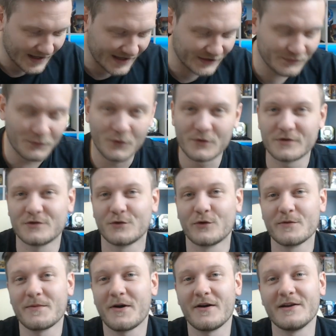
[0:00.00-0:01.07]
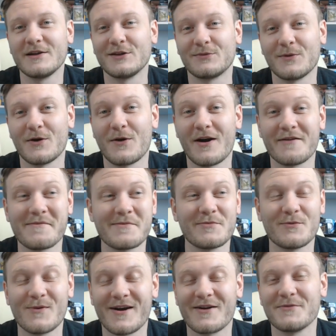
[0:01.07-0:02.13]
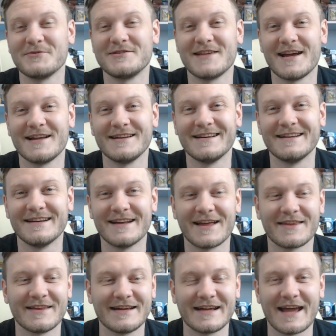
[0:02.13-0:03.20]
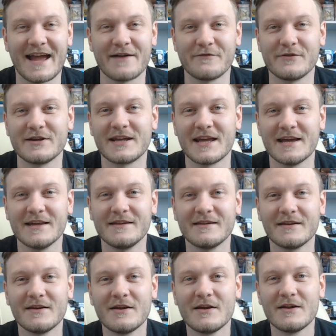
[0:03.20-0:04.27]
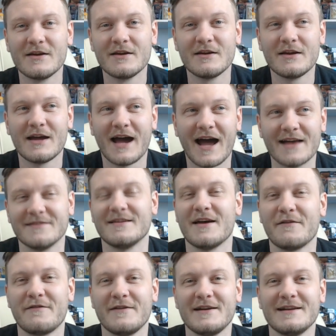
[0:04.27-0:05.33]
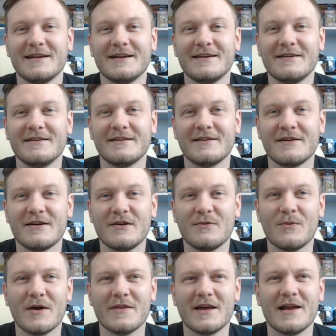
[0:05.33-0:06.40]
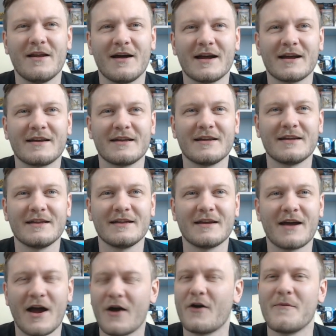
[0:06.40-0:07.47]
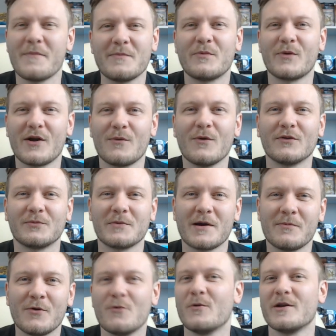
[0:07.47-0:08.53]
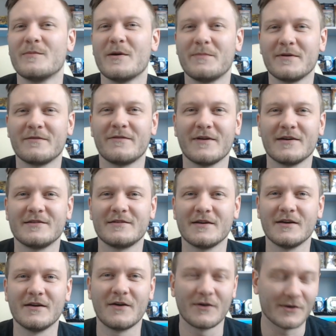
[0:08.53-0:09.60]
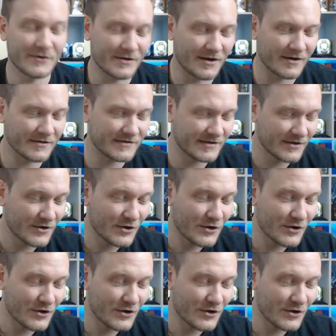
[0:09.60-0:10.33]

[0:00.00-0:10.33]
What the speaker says: It's more the story behind it as well. I remember where I was standing, and I think every kid has that feeling when they're like, oh, I remember where I was when I pulled one of my big first holo cards.